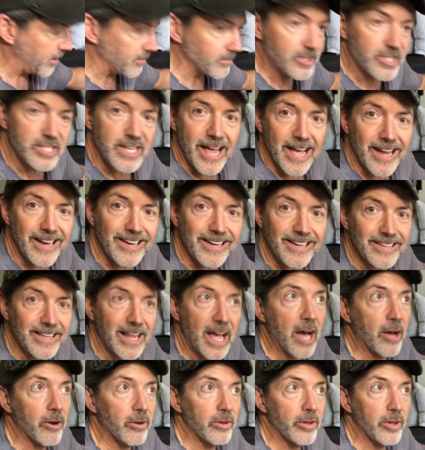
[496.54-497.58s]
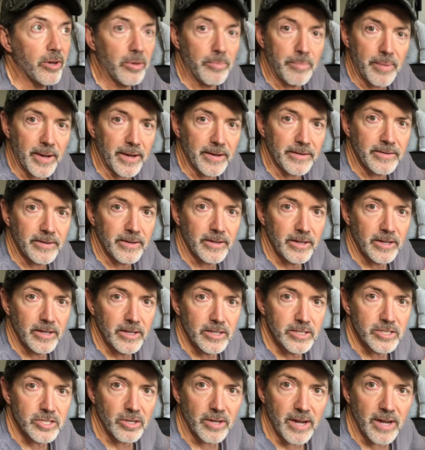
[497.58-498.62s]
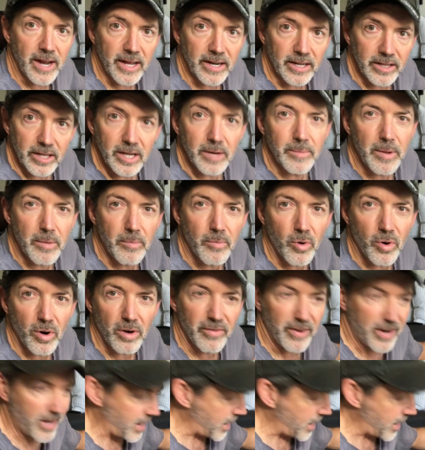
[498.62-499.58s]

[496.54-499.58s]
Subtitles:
sanded it down a little bit so it had a little bit more of a